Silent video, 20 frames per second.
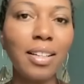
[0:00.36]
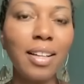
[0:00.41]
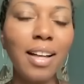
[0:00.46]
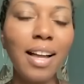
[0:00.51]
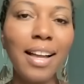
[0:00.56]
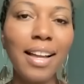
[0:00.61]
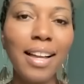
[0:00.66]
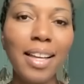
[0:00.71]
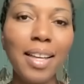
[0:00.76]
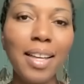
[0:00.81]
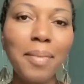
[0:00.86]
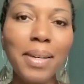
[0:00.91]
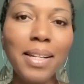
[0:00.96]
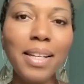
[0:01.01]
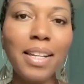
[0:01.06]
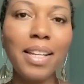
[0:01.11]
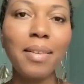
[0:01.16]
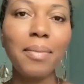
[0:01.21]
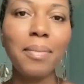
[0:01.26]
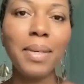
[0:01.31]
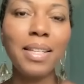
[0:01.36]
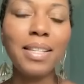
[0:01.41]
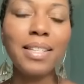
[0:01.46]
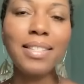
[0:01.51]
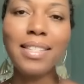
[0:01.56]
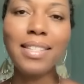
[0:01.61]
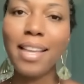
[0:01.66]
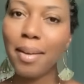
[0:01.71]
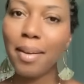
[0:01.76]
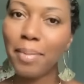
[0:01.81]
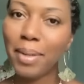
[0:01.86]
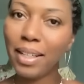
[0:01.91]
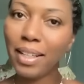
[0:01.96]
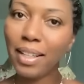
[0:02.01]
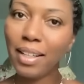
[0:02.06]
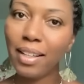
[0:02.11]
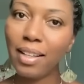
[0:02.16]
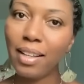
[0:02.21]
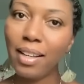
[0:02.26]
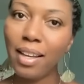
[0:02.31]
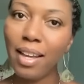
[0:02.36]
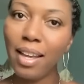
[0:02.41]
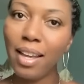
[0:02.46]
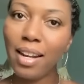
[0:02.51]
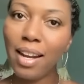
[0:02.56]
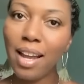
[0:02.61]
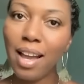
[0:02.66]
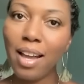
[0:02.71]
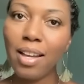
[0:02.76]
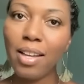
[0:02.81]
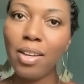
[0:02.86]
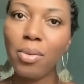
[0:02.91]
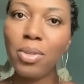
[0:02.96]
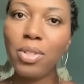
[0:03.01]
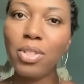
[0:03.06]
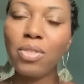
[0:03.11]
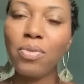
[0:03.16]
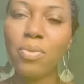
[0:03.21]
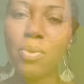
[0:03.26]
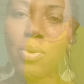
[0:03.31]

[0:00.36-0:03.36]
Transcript: Hi, my name is Ebony, and I was